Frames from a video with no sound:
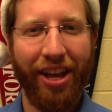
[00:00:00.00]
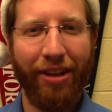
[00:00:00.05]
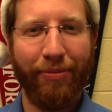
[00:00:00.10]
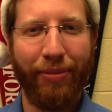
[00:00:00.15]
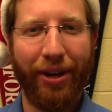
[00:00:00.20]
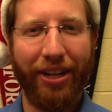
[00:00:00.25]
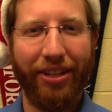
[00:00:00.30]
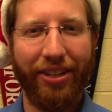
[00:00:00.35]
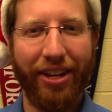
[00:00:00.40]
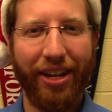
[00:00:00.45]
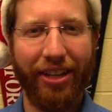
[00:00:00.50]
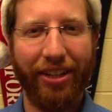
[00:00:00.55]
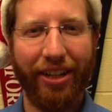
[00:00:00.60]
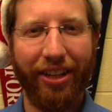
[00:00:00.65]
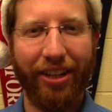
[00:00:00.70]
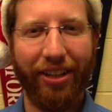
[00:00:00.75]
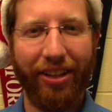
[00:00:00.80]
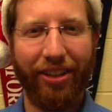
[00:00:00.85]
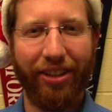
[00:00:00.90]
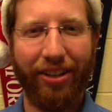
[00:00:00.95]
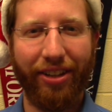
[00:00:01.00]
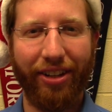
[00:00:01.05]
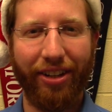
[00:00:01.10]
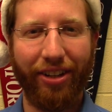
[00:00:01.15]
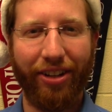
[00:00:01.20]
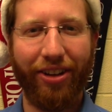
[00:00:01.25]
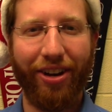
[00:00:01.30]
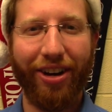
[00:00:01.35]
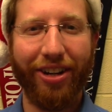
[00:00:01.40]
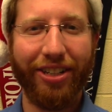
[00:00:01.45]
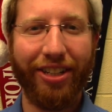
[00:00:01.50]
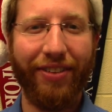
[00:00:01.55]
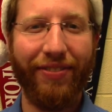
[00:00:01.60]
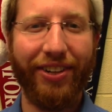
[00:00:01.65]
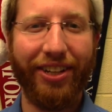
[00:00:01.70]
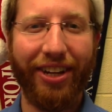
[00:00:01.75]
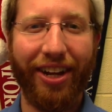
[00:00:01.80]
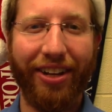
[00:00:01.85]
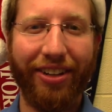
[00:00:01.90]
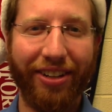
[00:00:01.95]
by taking the cost of
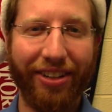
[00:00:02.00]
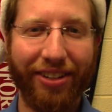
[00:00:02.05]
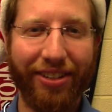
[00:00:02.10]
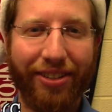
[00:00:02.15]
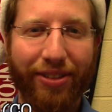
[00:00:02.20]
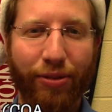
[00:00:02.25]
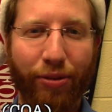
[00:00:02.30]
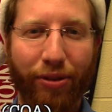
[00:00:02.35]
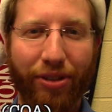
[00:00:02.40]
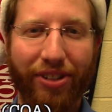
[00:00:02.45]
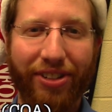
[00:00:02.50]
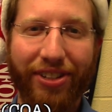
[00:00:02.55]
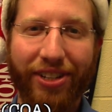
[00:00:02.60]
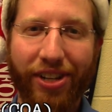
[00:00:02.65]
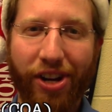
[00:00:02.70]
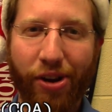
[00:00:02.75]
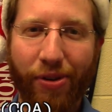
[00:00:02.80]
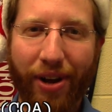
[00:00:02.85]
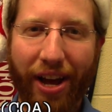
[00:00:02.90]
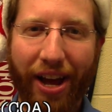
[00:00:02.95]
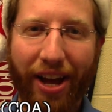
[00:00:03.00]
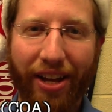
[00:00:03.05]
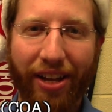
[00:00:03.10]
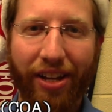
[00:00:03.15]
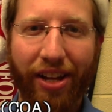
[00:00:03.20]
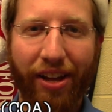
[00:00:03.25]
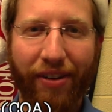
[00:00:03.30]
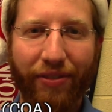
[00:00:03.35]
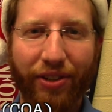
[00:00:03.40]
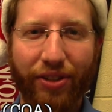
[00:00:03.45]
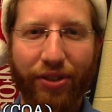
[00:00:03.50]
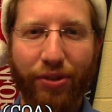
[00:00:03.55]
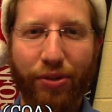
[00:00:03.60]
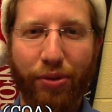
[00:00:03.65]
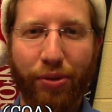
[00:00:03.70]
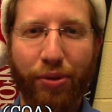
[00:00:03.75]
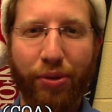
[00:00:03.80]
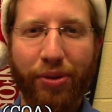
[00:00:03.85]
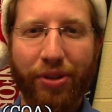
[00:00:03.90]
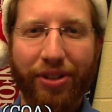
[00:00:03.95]
attendance, or COA, of a
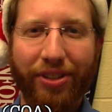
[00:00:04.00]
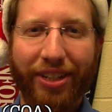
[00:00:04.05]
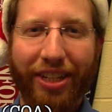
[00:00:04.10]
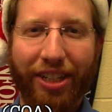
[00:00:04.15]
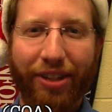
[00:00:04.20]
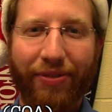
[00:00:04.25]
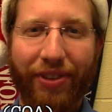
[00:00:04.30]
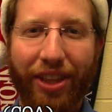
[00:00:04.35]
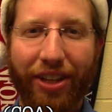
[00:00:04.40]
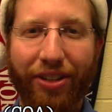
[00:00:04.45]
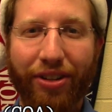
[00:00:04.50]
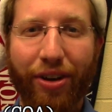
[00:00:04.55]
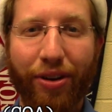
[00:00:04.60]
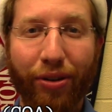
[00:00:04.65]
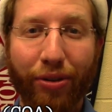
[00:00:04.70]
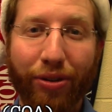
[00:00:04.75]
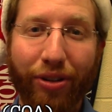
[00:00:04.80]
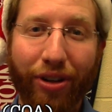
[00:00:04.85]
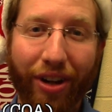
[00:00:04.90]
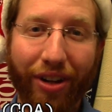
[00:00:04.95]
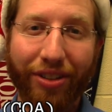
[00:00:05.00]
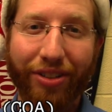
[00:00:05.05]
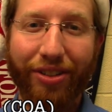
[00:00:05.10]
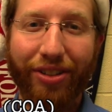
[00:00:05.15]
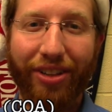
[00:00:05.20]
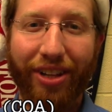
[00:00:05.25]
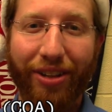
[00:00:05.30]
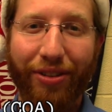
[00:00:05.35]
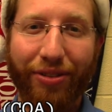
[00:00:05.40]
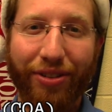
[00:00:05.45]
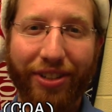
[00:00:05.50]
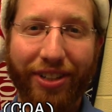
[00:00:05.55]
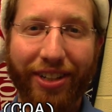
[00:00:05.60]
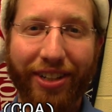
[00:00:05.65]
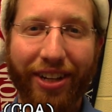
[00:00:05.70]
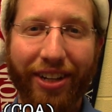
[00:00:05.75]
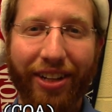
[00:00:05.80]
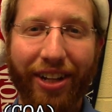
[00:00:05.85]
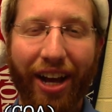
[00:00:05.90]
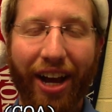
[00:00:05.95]
school, so that's going to be the total cost that you'll see
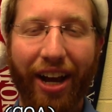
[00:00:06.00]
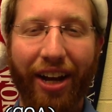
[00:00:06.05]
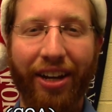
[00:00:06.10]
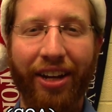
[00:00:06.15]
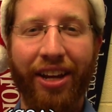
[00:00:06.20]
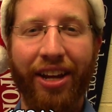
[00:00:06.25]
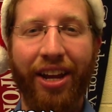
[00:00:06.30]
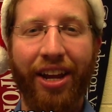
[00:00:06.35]
online.